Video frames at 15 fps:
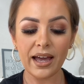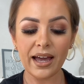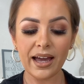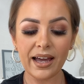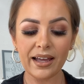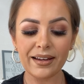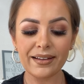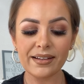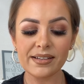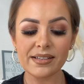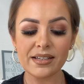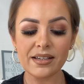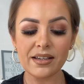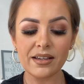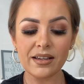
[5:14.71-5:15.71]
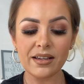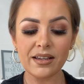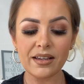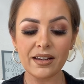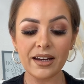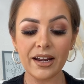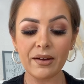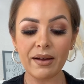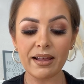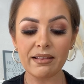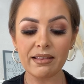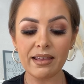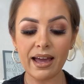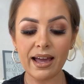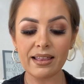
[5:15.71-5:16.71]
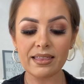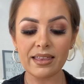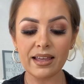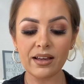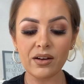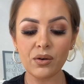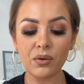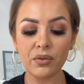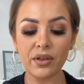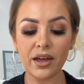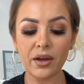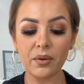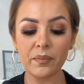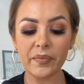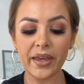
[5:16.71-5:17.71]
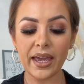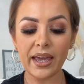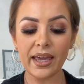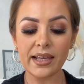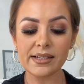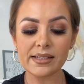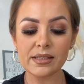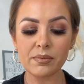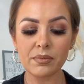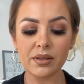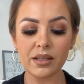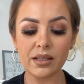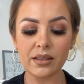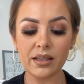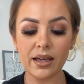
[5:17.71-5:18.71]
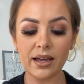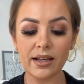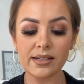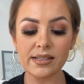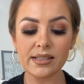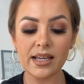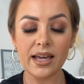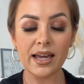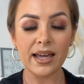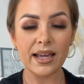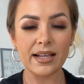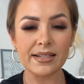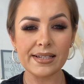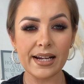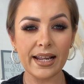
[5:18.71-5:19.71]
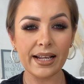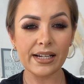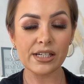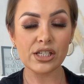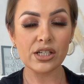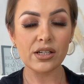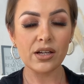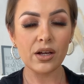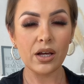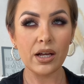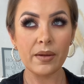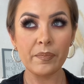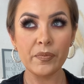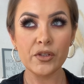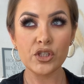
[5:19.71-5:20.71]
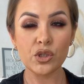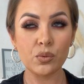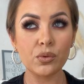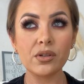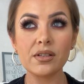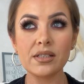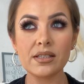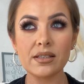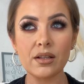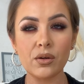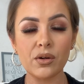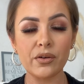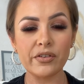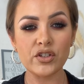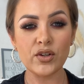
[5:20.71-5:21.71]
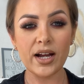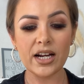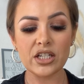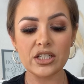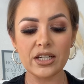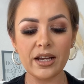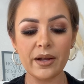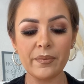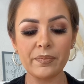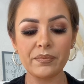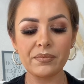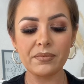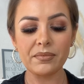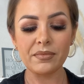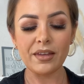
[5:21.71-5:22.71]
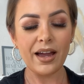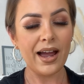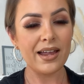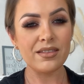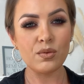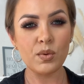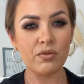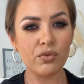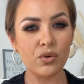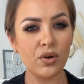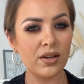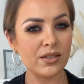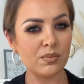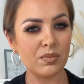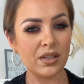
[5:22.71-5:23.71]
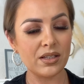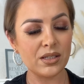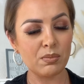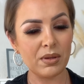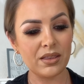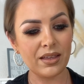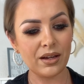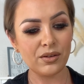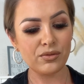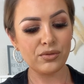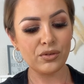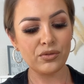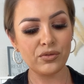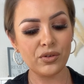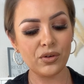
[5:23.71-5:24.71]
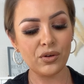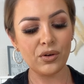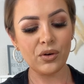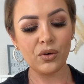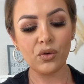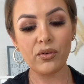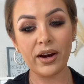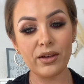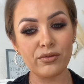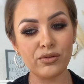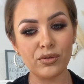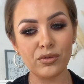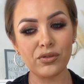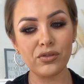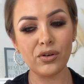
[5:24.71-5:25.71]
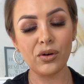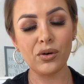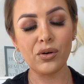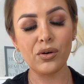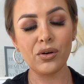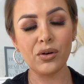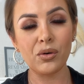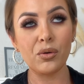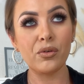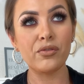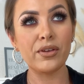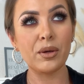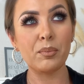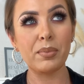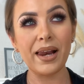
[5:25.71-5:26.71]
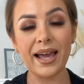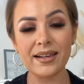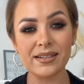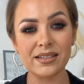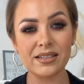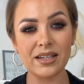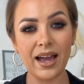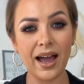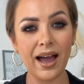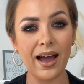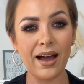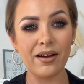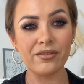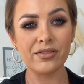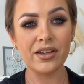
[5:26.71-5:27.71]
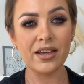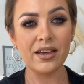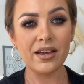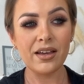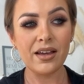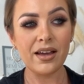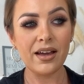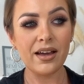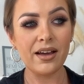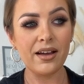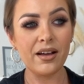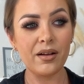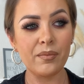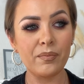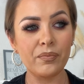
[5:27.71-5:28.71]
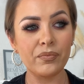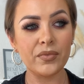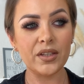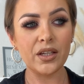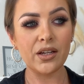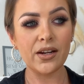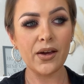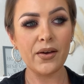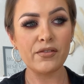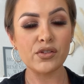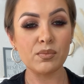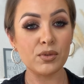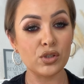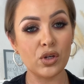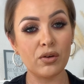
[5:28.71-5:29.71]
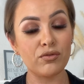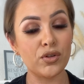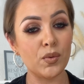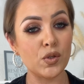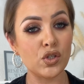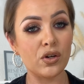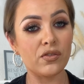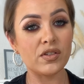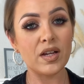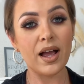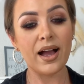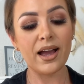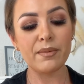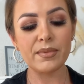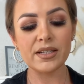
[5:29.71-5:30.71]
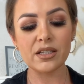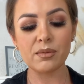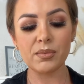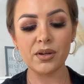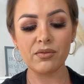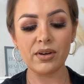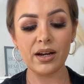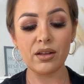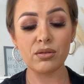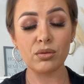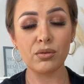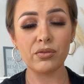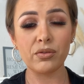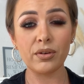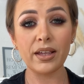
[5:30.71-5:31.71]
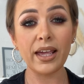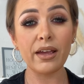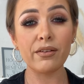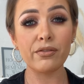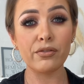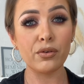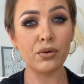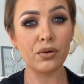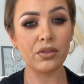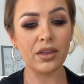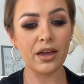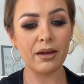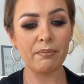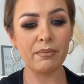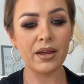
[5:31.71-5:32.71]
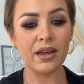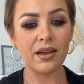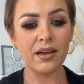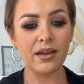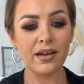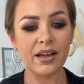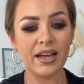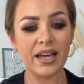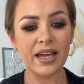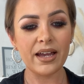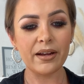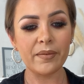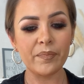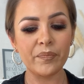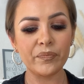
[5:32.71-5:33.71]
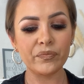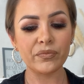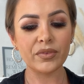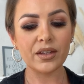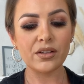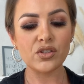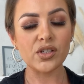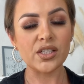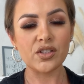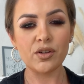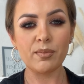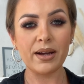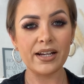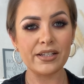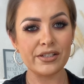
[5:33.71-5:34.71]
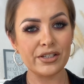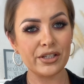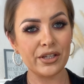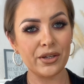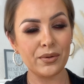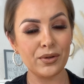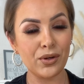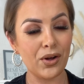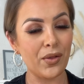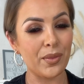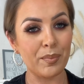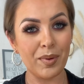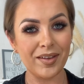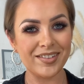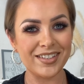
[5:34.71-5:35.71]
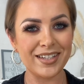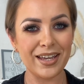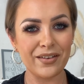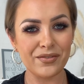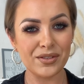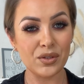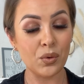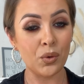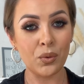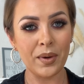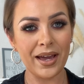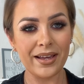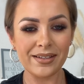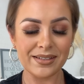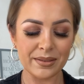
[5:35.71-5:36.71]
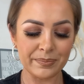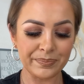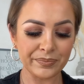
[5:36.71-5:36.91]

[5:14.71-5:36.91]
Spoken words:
And you know, I think although it is something that is linked towards the law of attraction, I think we've all got something to be thankful for or grateful for or feel blessed to have. You know, if someone's gone through a tough time, this can be a really thoughtful gift for them. Just a reminder to look on the positives always,